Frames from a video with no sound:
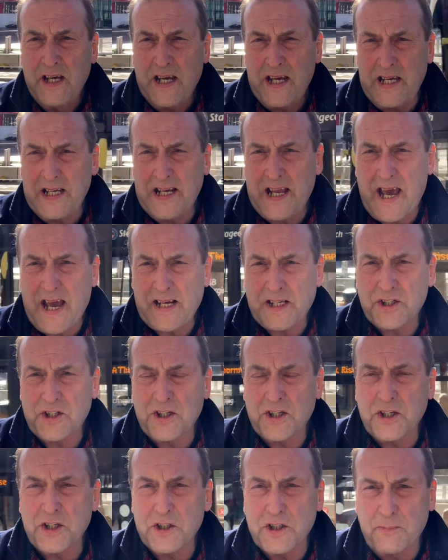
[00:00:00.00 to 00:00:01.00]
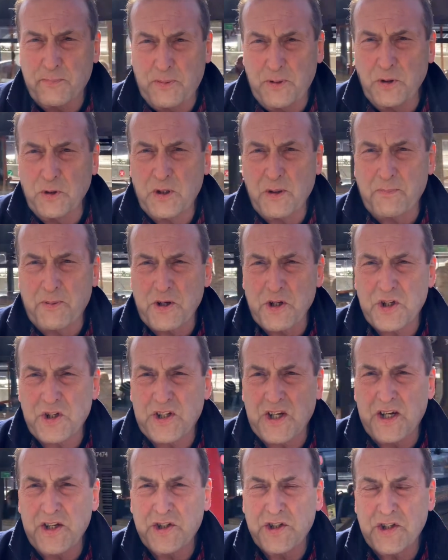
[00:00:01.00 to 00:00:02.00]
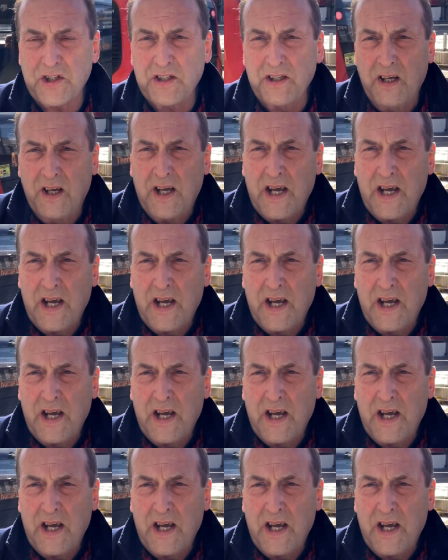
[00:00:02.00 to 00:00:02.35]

in Exeter to build the bus station